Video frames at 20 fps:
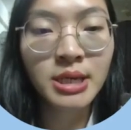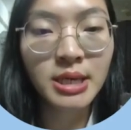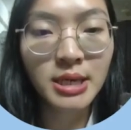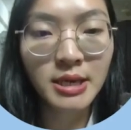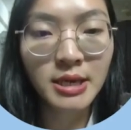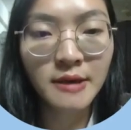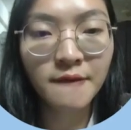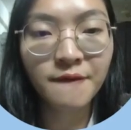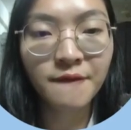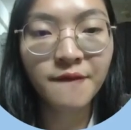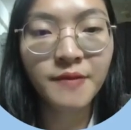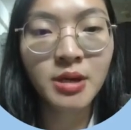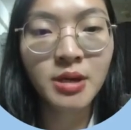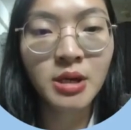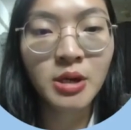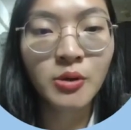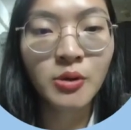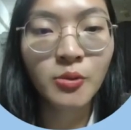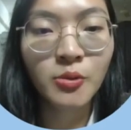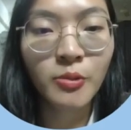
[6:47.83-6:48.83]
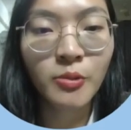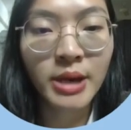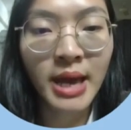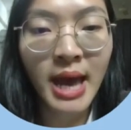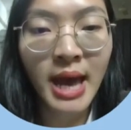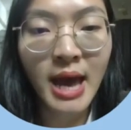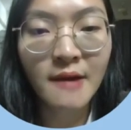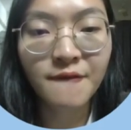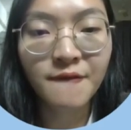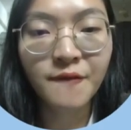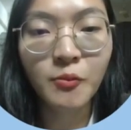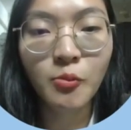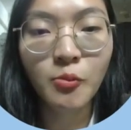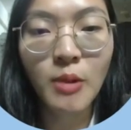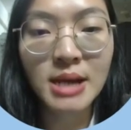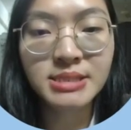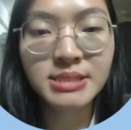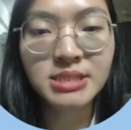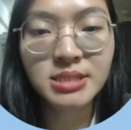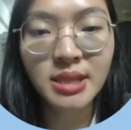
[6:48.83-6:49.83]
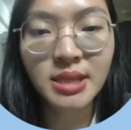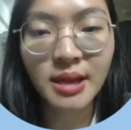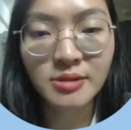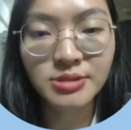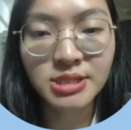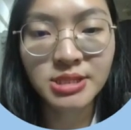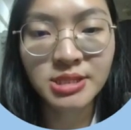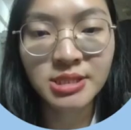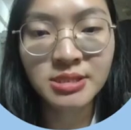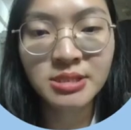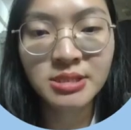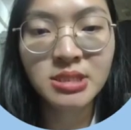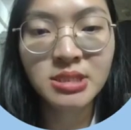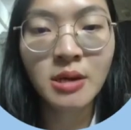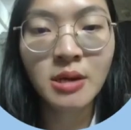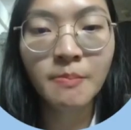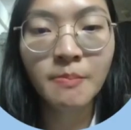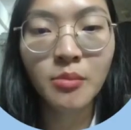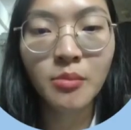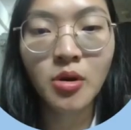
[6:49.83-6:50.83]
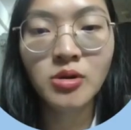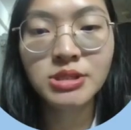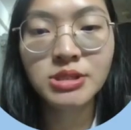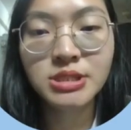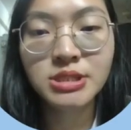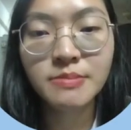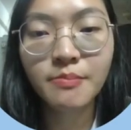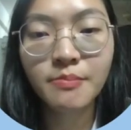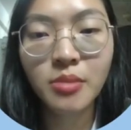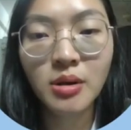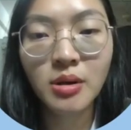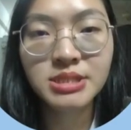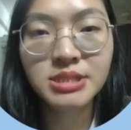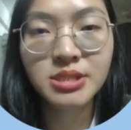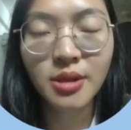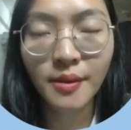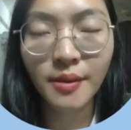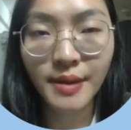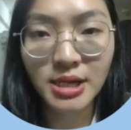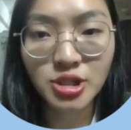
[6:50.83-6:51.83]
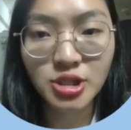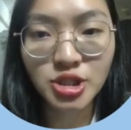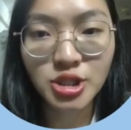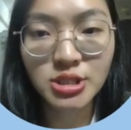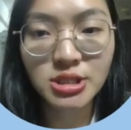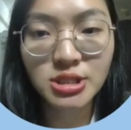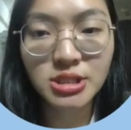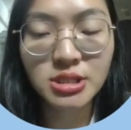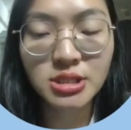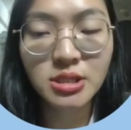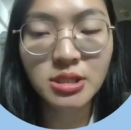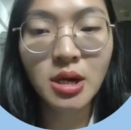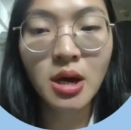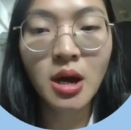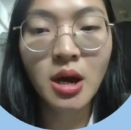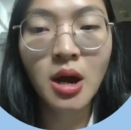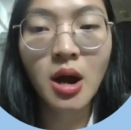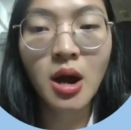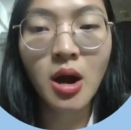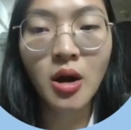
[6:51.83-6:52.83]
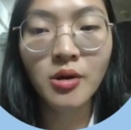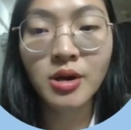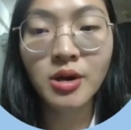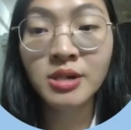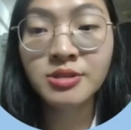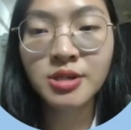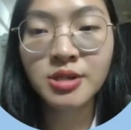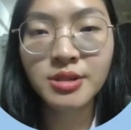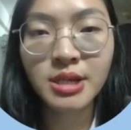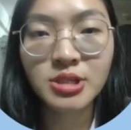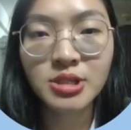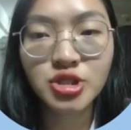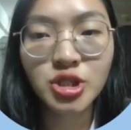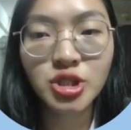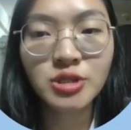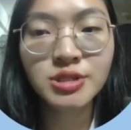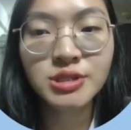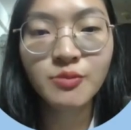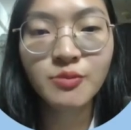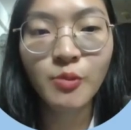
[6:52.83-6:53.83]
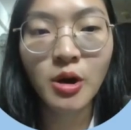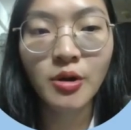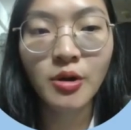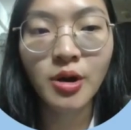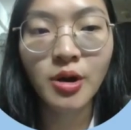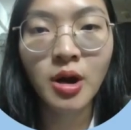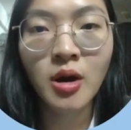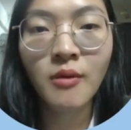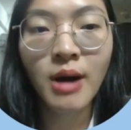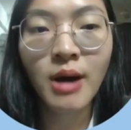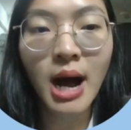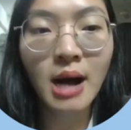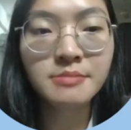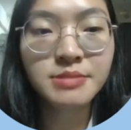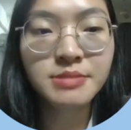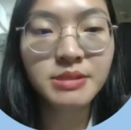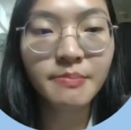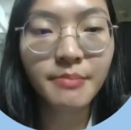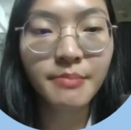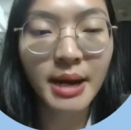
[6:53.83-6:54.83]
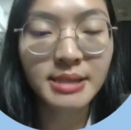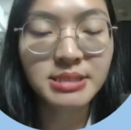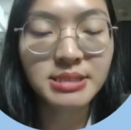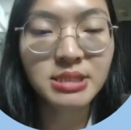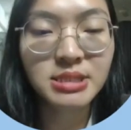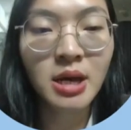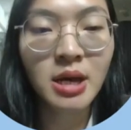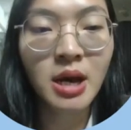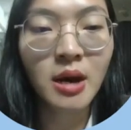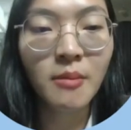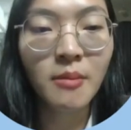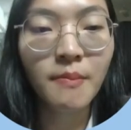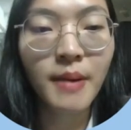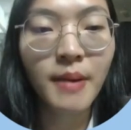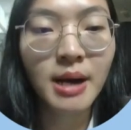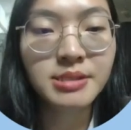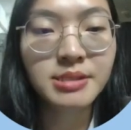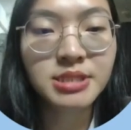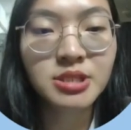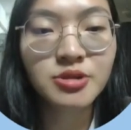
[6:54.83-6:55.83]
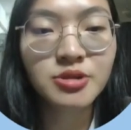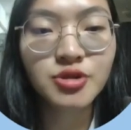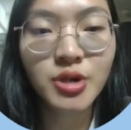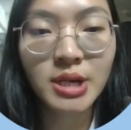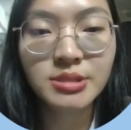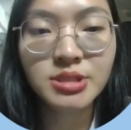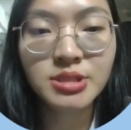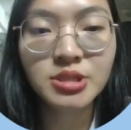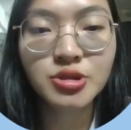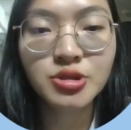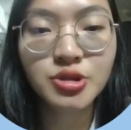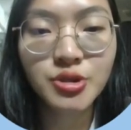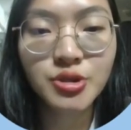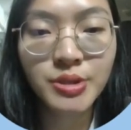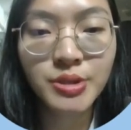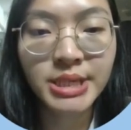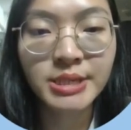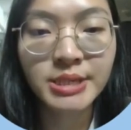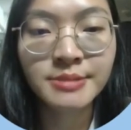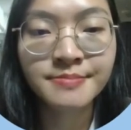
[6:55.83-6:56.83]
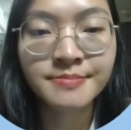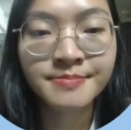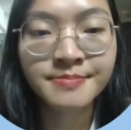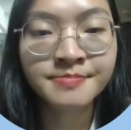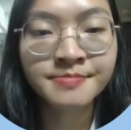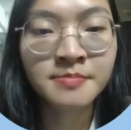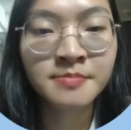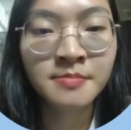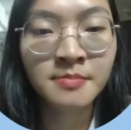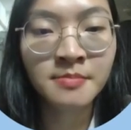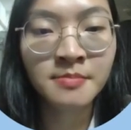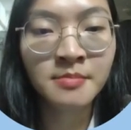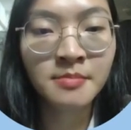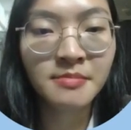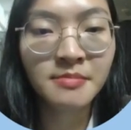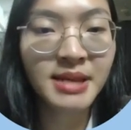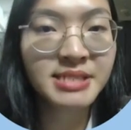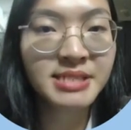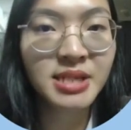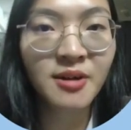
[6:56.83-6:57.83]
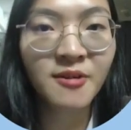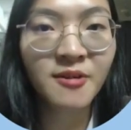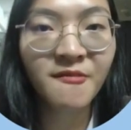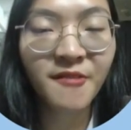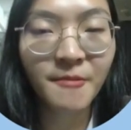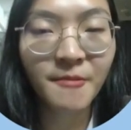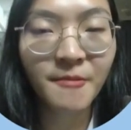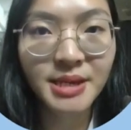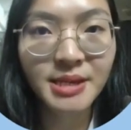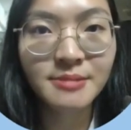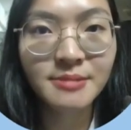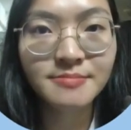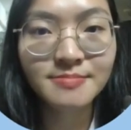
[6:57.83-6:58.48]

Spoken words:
if we have 1,000 more bone donations, organ donations will go up by about 23. That's all from me.